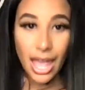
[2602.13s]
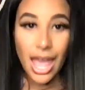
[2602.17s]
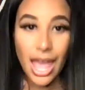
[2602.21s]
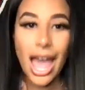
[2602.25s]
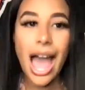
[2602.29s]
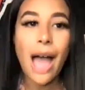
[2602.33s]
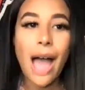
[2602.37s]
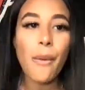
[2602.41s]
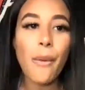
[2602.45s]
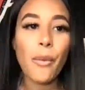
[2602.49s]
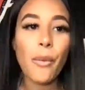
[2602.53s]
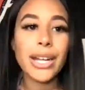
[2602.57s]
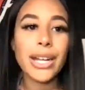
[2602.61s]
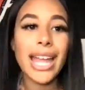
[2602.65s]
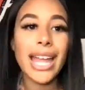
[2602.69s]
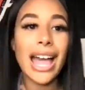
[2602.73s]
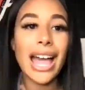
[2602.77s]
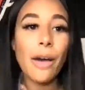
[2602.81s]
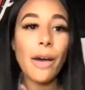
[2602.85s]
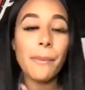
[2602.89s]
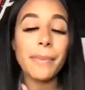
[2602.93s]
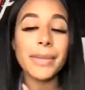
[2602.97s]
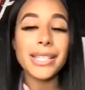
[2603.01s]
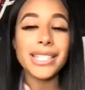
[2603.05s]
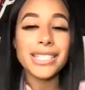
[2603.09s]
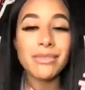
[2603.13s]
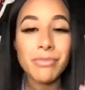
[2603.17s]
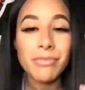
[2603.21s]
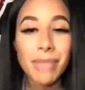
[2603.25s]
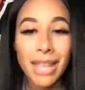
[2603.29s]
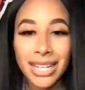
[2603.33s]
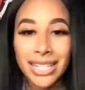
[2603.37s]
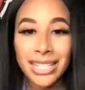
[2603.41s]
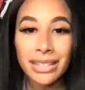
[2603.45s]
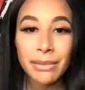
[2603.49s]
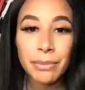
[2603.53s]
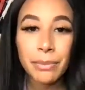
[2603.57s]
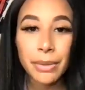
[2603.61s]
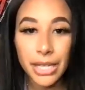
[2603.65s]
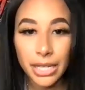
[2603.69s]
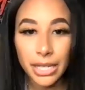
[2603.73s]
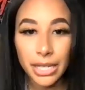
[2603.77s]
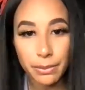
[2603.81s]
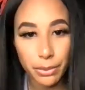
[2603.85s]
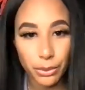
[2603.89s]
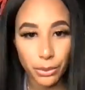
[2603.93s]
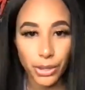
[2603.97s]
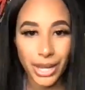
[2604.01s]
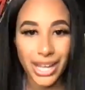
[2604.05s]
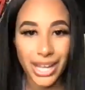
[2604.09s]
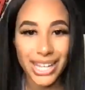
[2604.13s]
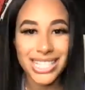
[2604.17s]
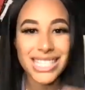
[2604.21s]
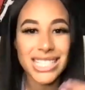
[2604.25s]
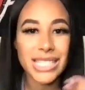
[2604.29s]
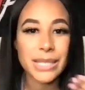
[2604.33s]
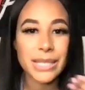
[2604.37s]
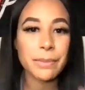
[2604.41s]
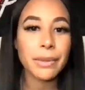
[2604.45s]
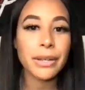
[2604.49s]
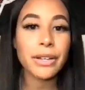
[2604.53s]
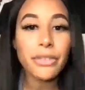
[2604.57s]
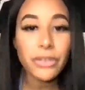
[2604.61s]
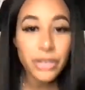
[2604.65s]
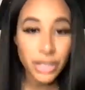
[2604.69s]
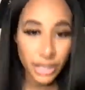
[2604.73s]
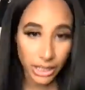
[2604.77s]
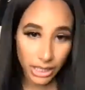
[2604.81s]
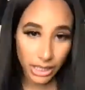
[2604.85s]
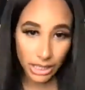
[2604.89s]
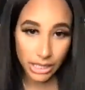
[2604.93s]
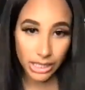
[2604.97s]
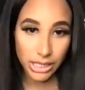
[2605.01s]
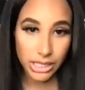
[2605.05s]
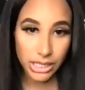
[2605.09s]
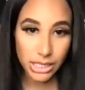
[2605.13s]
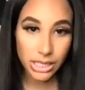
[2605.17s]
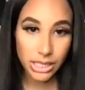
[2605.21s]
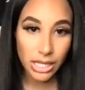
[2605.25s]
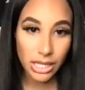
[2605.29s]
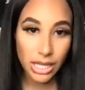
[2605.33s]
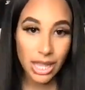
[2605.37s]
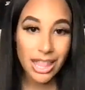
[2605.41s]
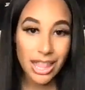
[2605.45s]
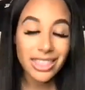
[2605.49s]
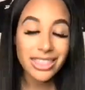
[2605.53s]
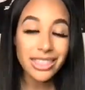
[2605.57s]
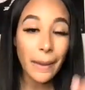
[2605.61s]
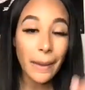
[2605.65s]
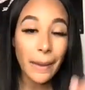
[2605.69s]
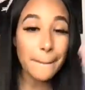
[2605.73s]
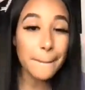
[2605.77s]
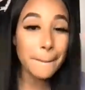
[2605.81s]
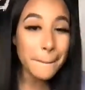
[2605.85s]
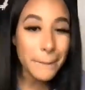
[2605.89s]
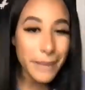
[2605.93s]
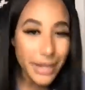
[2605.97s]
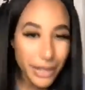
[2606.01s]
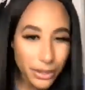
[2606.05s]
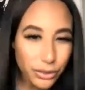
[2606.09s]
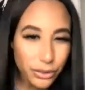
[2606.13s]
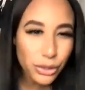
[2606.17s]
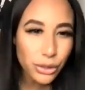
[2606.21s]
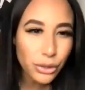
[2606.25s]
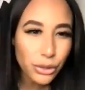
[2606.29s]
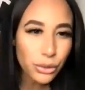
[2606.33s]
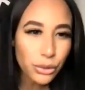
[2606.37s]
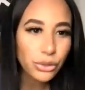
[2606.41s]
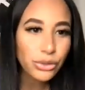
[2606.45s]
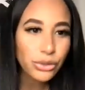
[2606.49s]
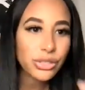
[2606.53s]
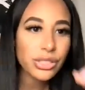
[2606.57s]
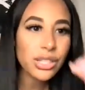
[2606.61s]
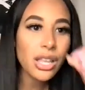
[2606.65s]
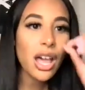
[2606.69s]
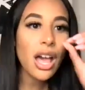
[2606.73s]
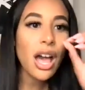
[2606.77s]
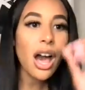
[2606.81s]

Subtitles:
I want to help as many people experience the miracles